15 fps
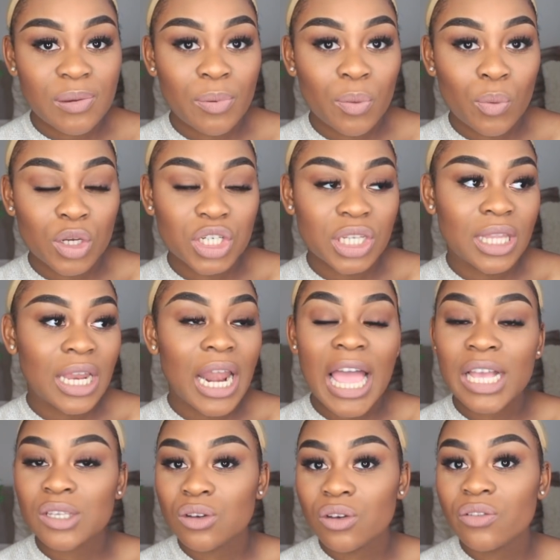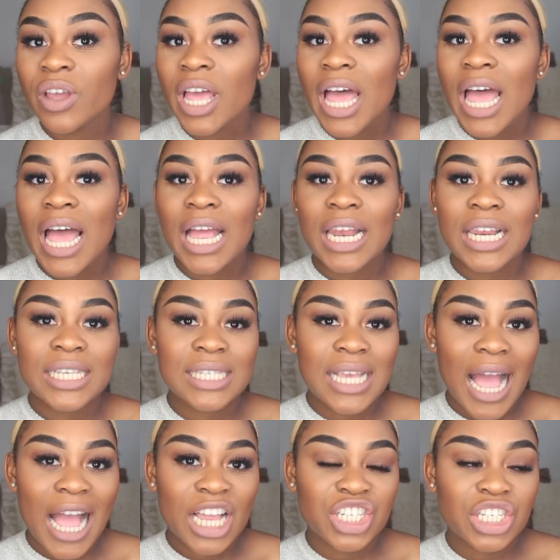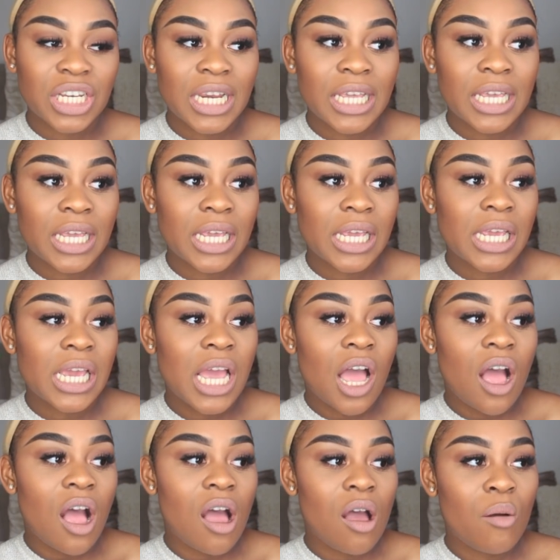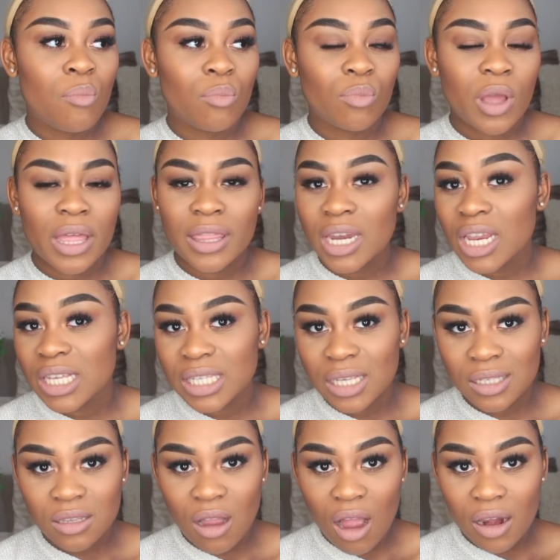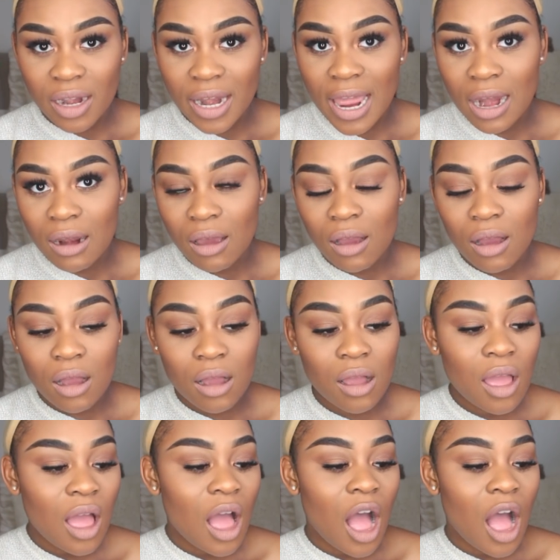I've been watching the likes of Alyssa Ashley and then her sister Arnella.